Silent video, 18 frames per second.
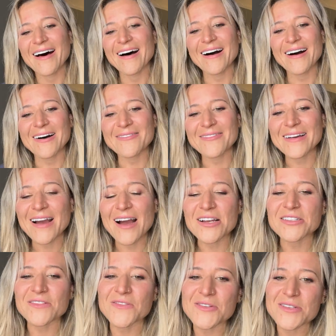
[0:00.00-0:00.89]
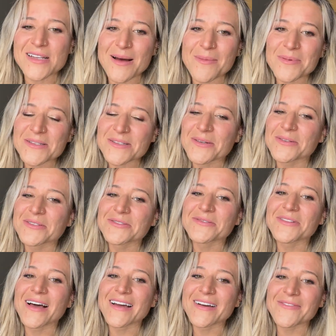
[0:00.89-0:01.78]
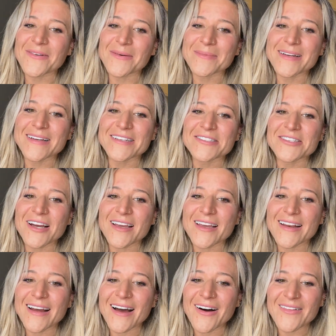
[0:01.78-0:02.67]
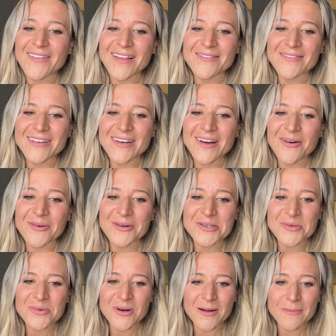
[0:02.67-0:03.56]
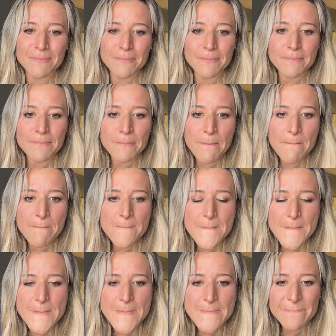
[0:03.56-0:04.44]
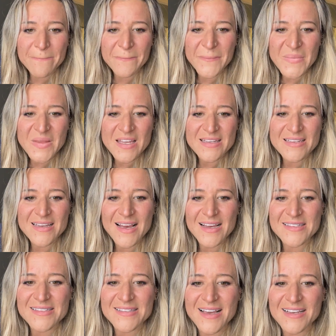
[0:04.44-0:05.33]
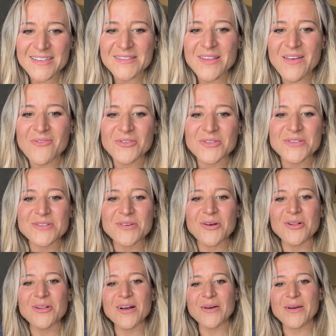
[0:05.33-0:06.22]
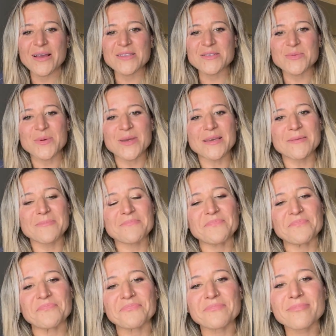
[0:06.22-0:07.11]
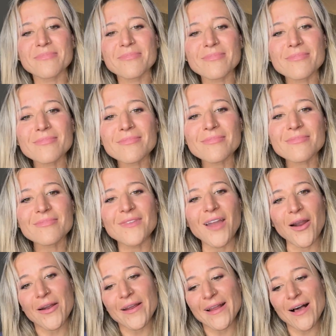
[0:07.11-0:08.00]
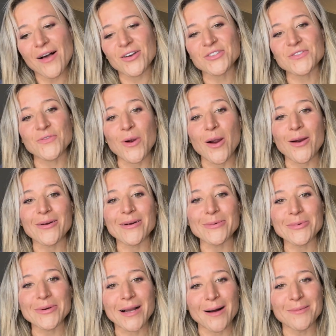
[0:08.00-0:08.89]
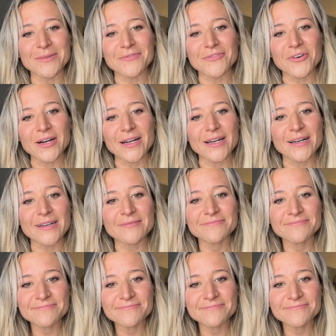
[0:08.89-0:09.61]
Oh my gosh, if there's an episode you'd like for me to check it out, let me know which one. Yes, next level soul. Okay, sweet. All right, Alex Ferrari, we're coming for you.